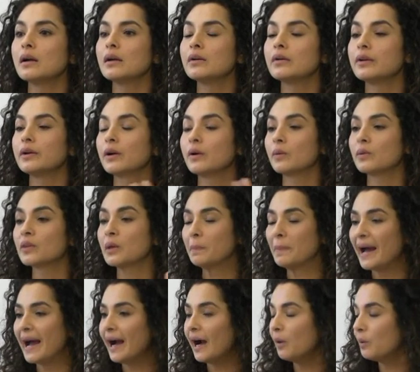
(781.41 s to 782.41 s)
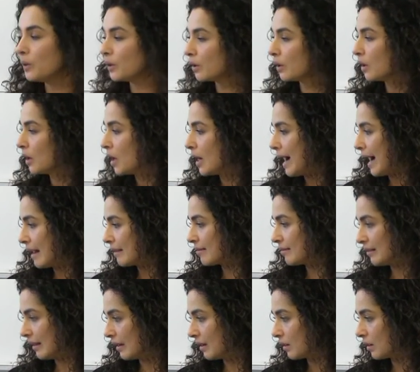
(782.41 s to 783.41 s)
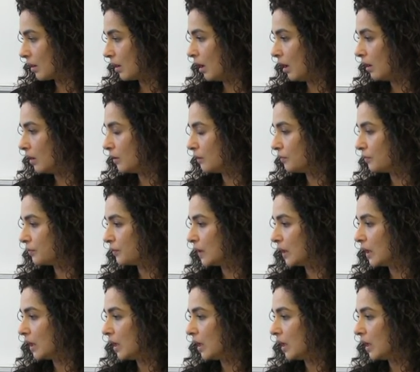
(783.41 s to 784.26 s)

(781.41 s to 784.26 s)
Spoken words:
the power, I think, of